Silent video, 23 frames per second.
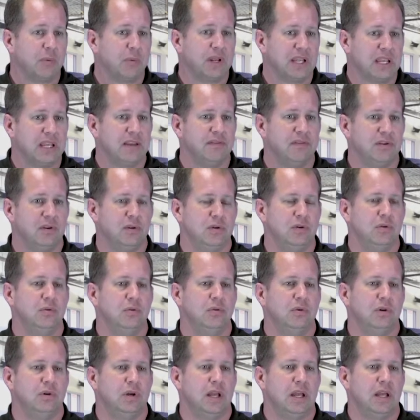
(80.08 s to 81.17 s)
we give
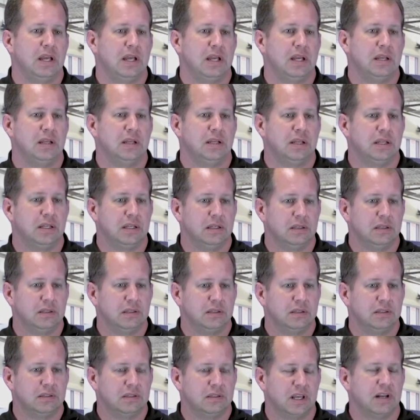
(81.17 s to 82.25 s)
you a
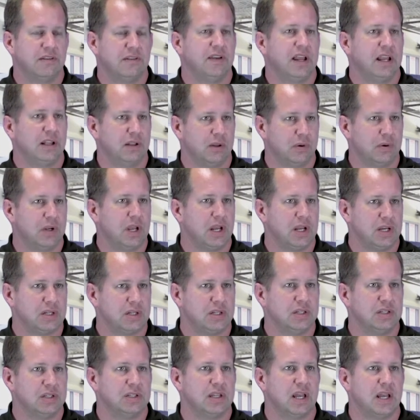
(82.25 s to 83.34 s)
set of gate
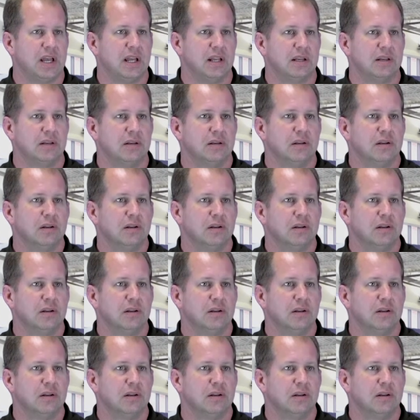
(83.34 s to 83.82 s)
locations that